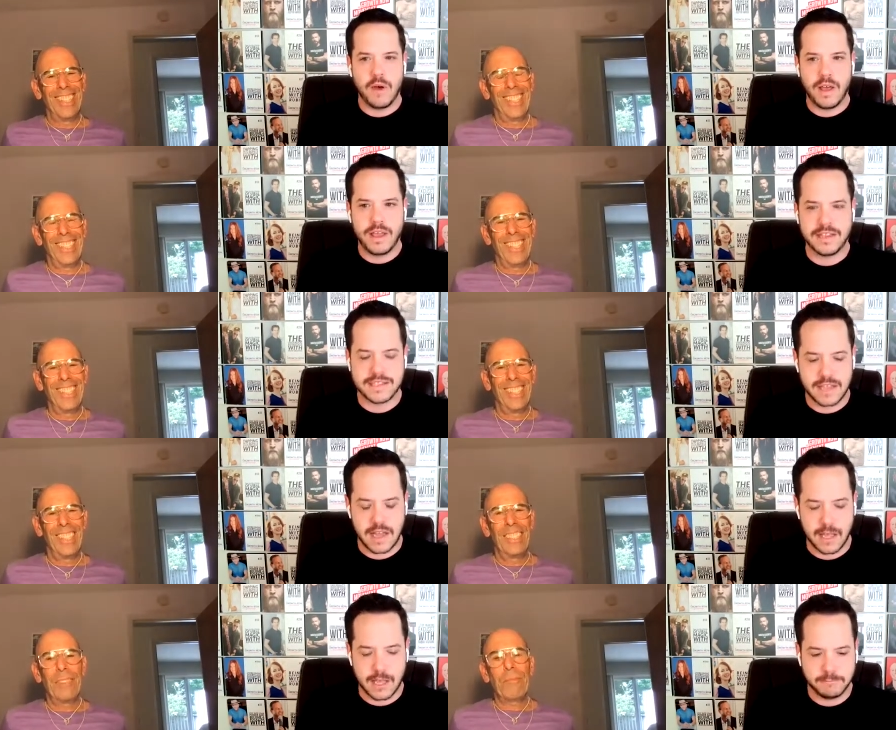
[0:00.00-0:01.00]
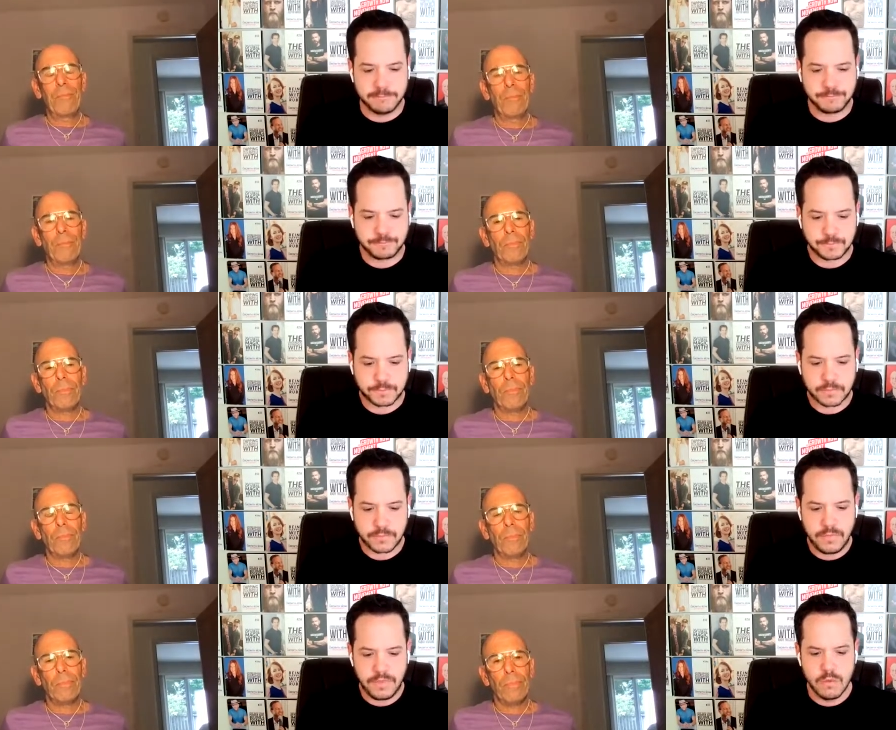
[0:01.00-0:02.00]
Speaker 1: was um
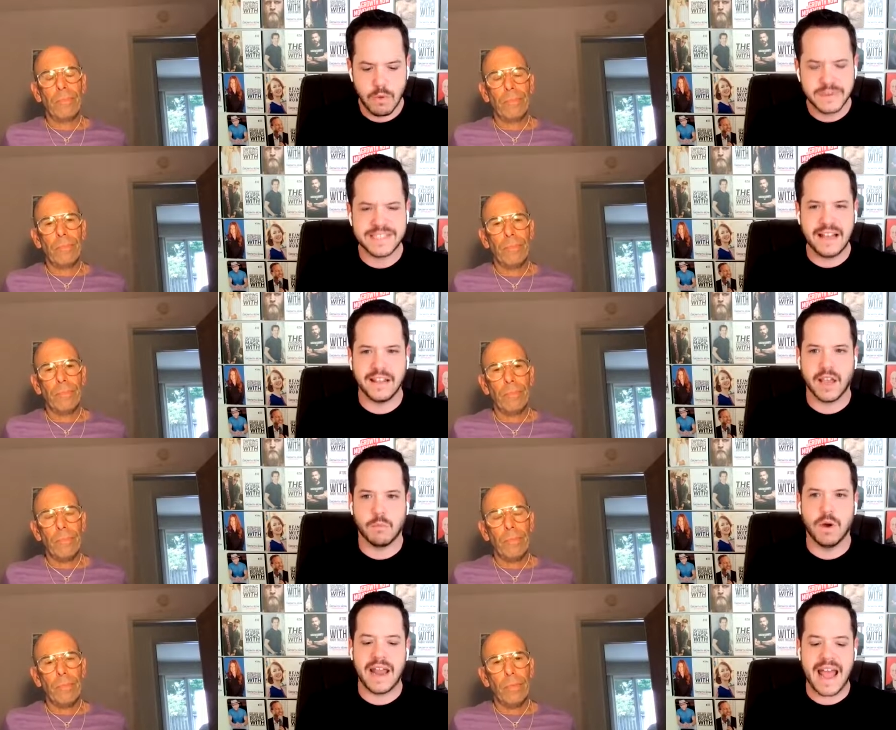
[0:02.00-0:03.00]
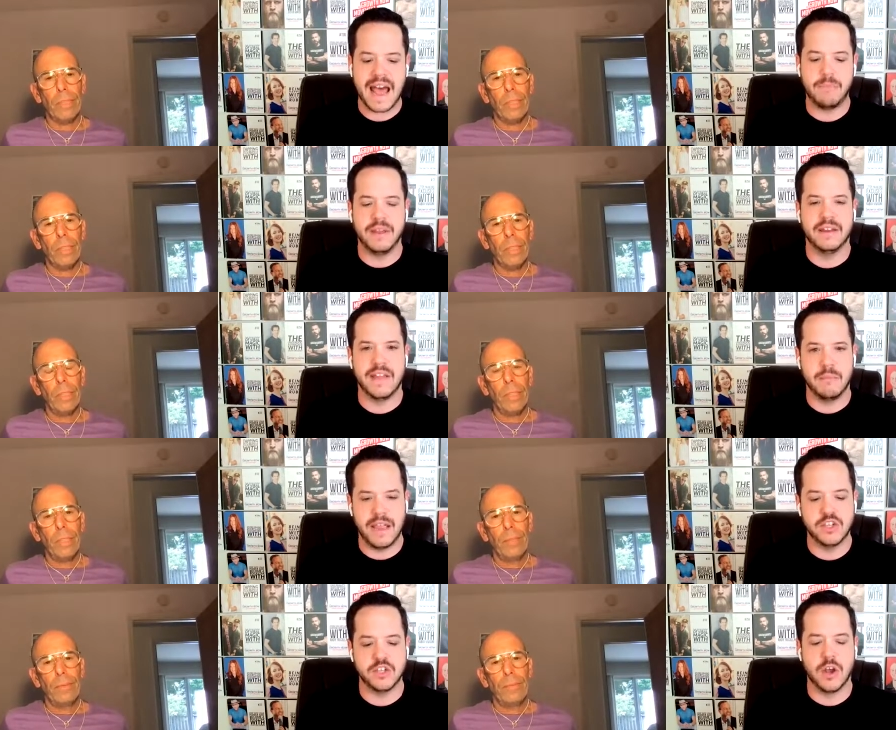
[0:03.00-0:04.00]
what was that like? What happened that
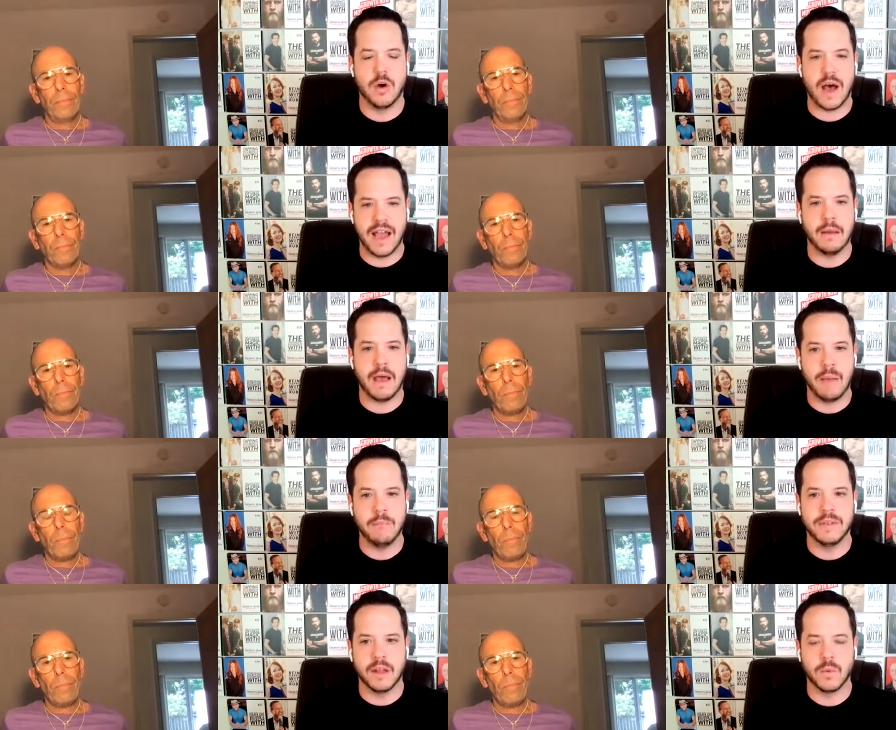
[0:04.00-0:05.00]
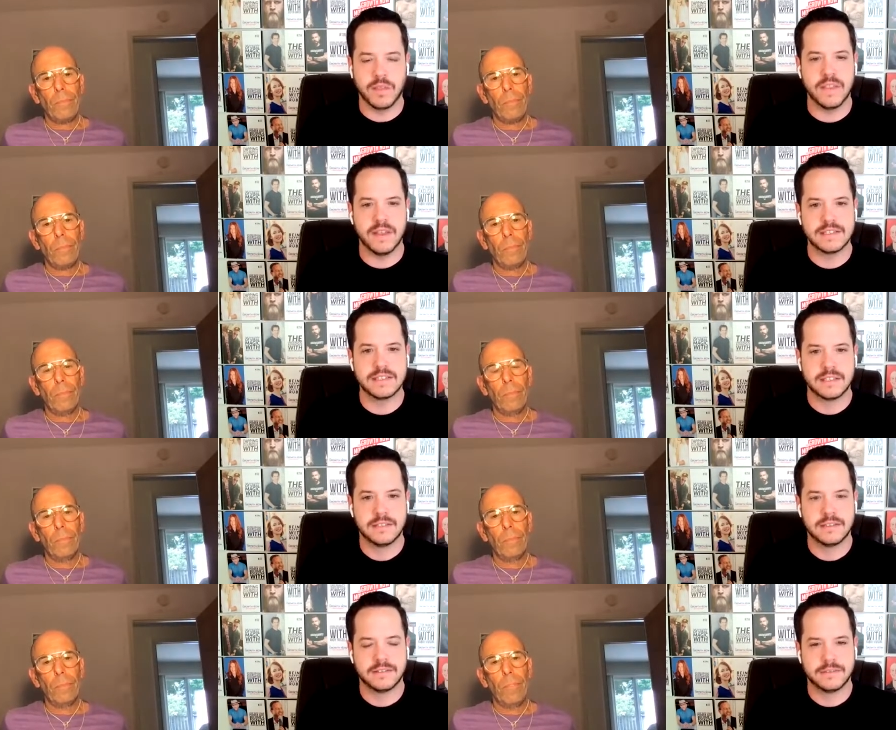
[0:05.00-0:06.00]
made you go, I I'm done with this?
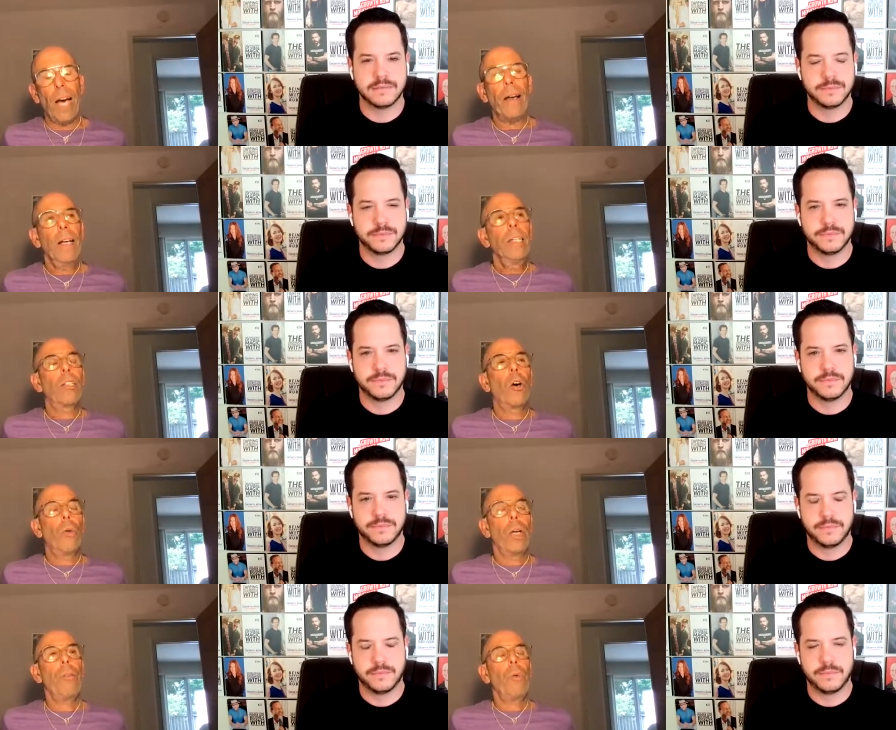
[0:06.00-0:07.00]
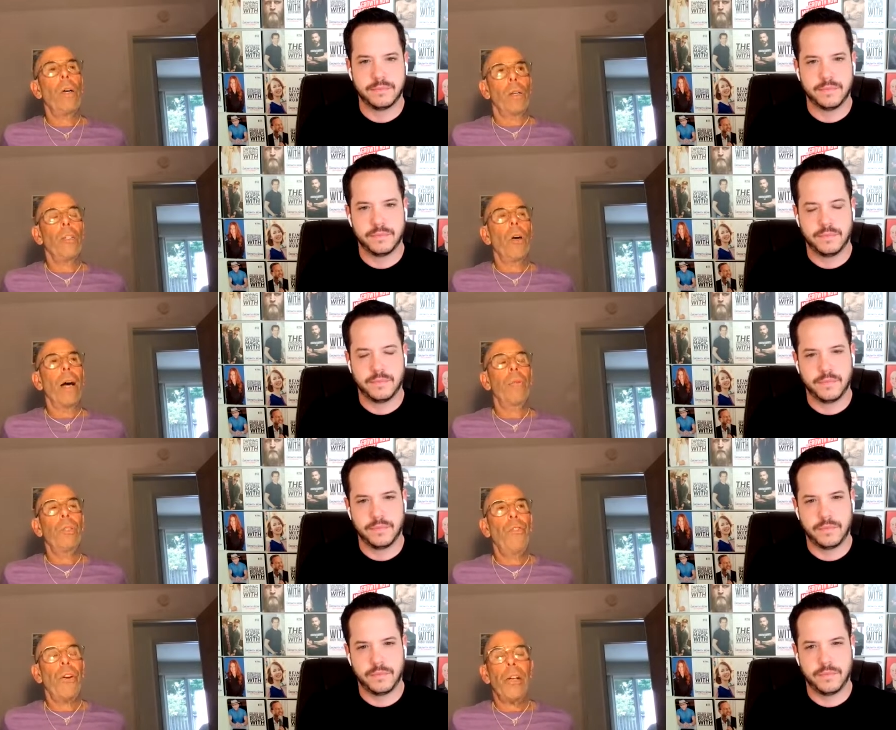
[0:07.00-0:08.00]
Speaker 2: Yeah. So it, you know, I
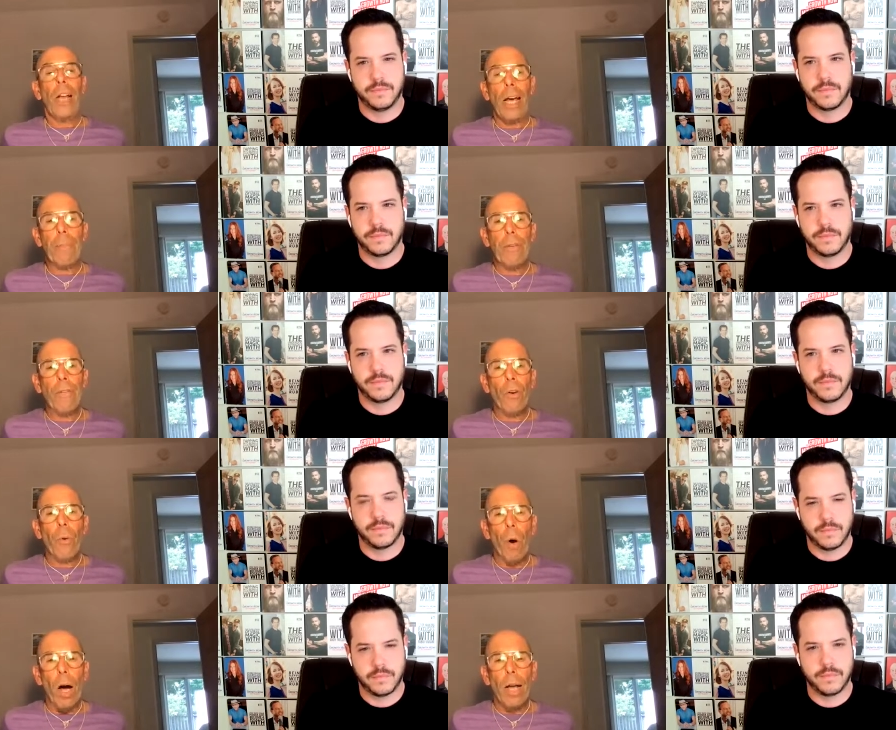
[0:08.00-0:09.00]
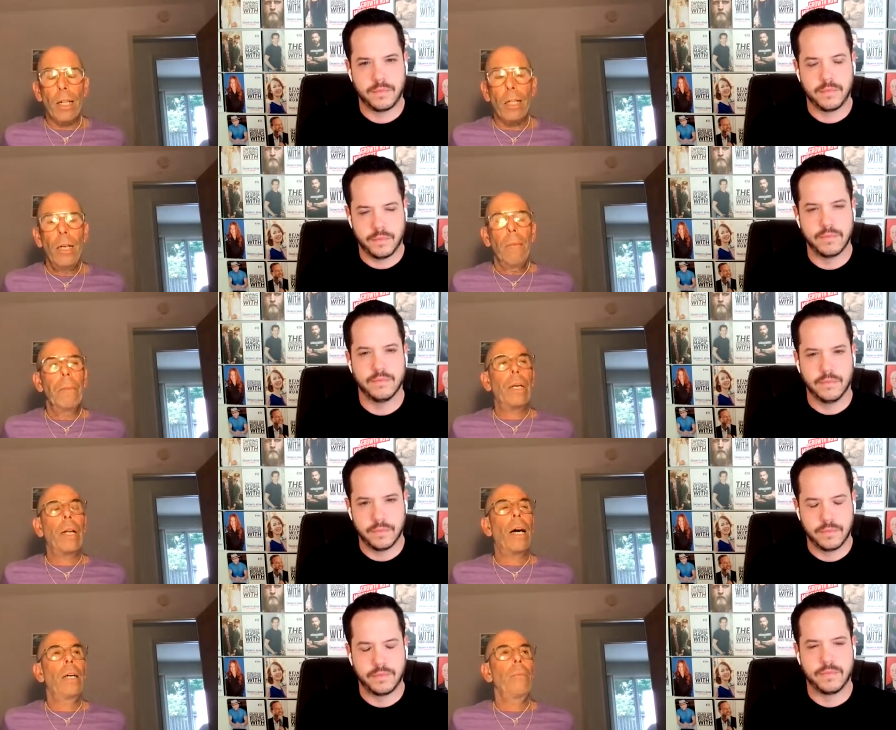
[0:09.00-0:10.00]
was very unhappy for a while, but
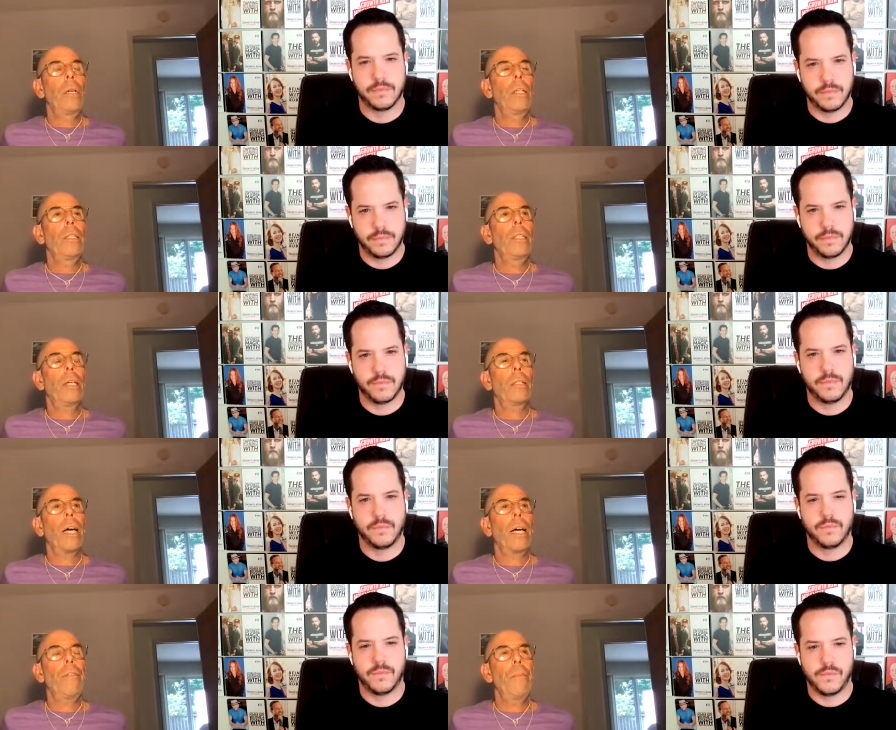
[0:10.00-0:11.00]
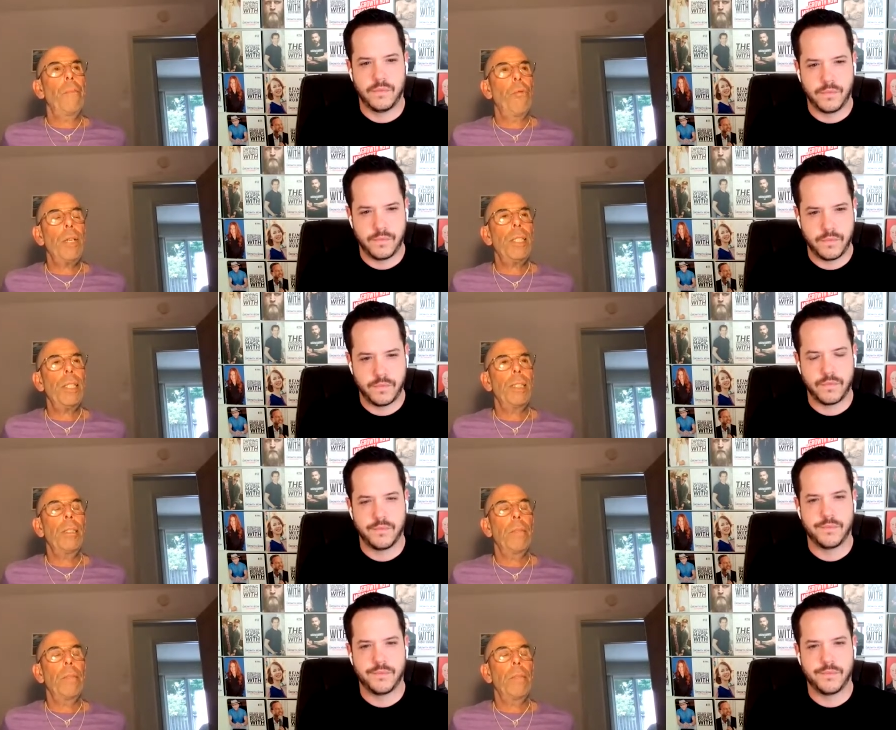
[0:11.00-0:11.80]
I was uh, kind of imprisoned